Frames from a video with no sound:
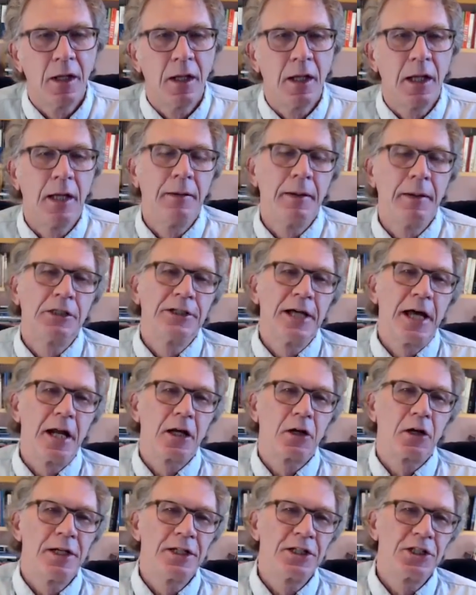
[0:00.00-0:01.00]
And as that
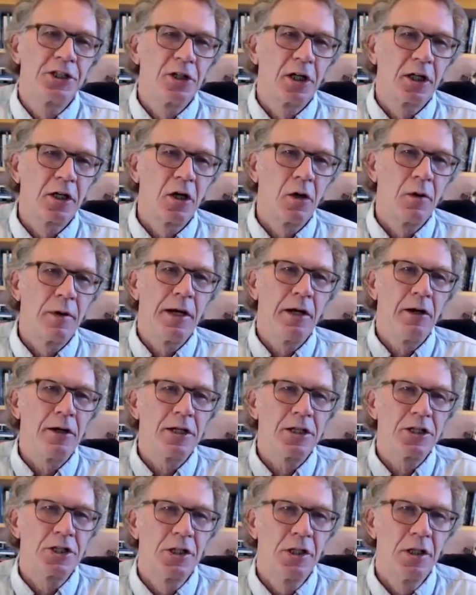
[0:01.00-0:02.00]
increases our
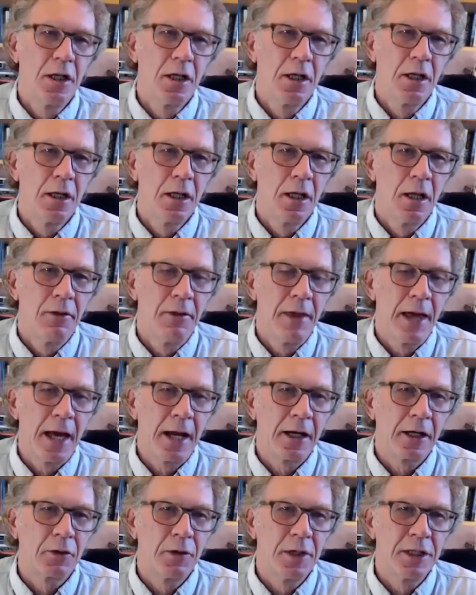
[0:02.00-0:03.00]
coherence, that
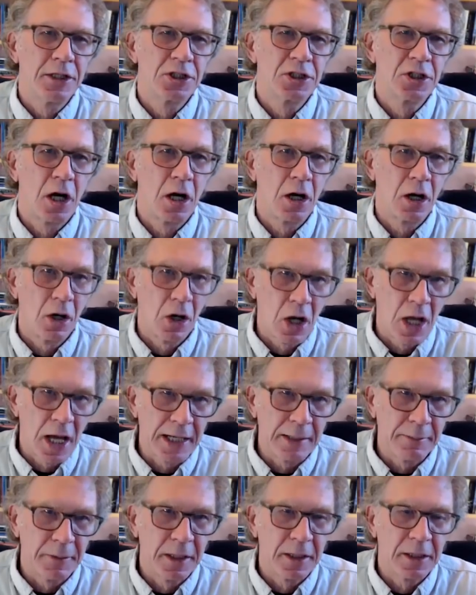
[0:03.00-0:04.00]
increases our
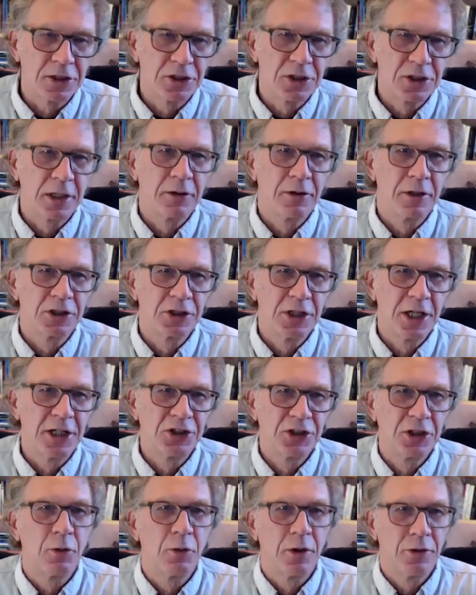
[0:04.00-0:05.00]
alignment and
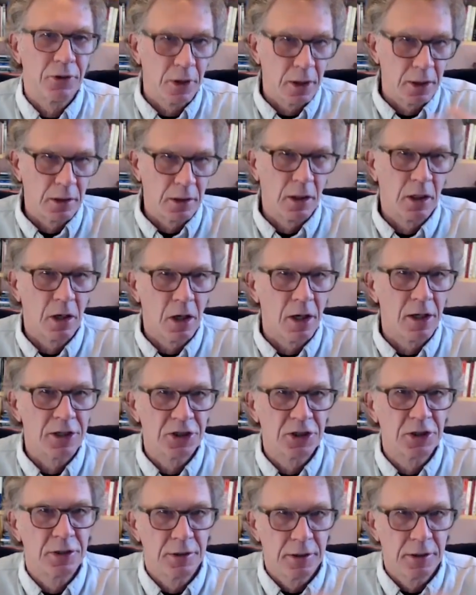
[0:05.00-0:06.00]
synchronization with our
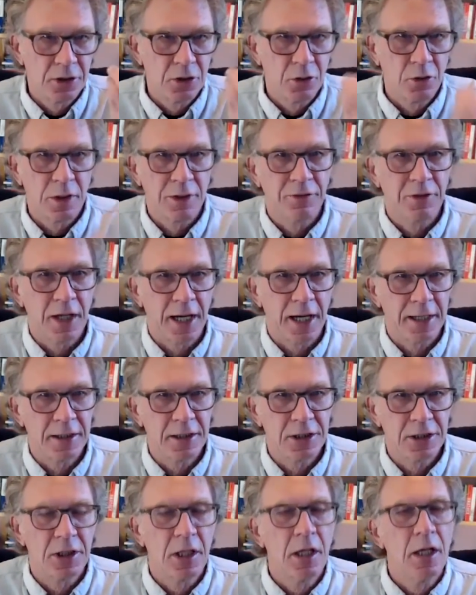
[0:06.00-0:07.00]
heart's intuitive
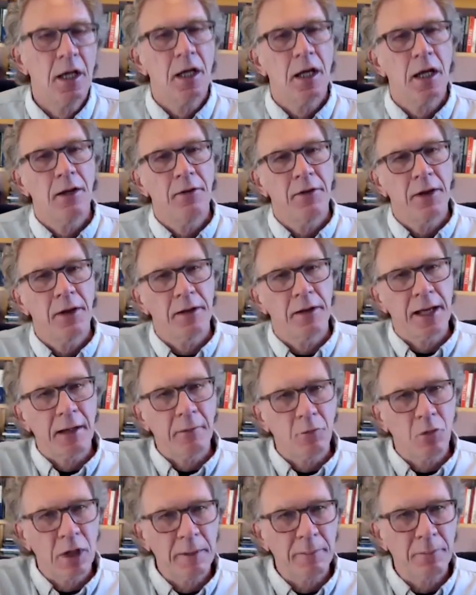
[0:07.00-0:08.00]
guidance. And then that
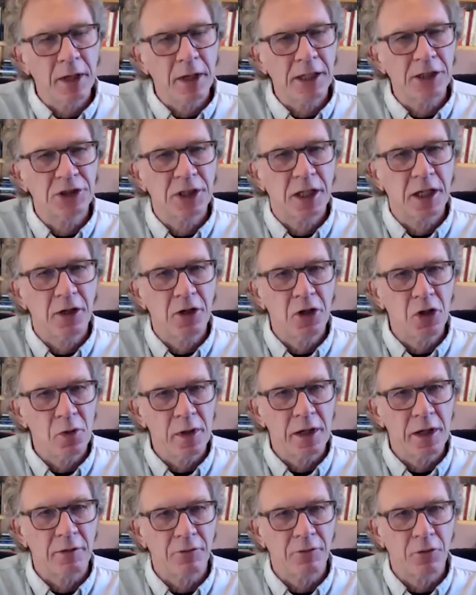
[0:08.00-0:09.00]
really brings in a new
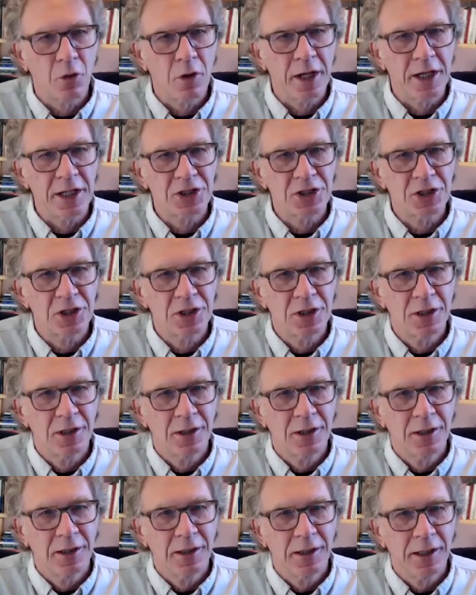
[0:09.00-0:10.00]
inner voice
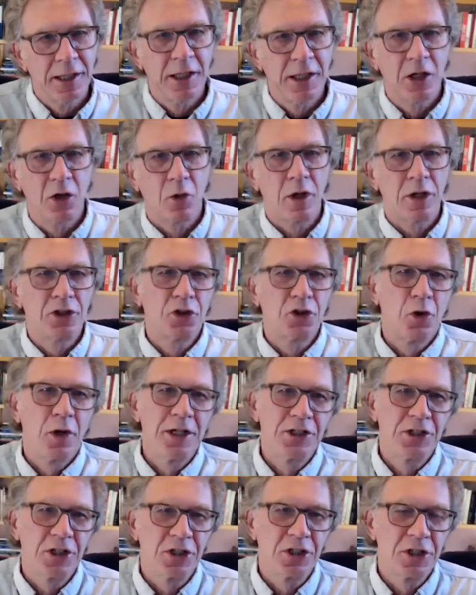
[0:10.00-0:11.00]
into our
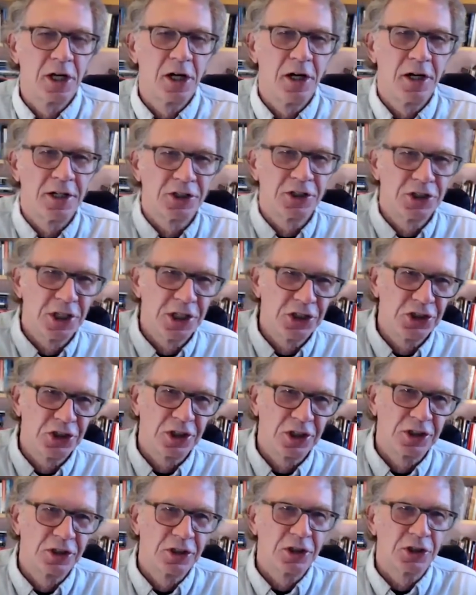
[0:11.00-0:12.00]
choices and our
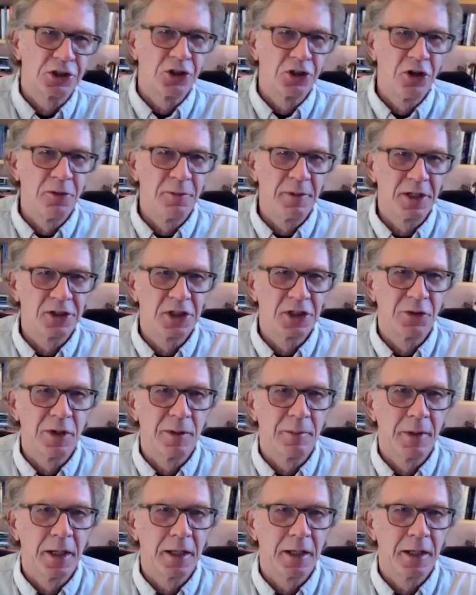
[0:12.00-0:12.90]
decisions, discernments that we make.